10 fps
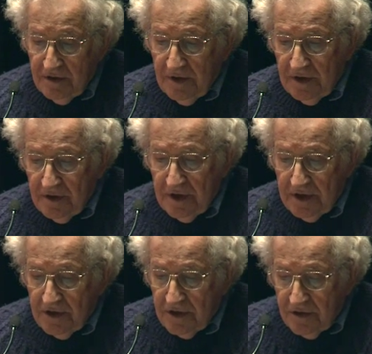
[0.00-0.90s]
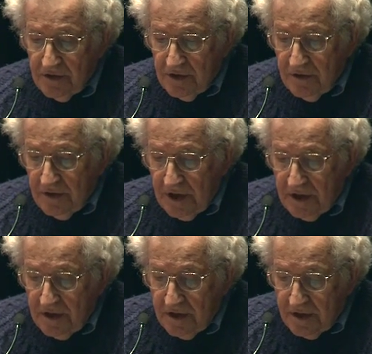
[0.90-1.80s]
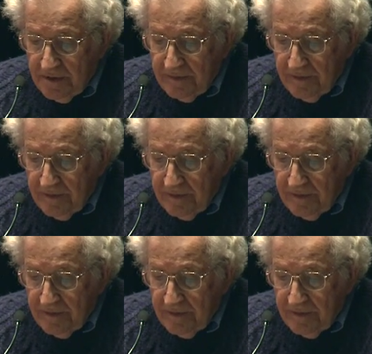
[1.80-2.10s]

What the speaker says: Well, that shows you that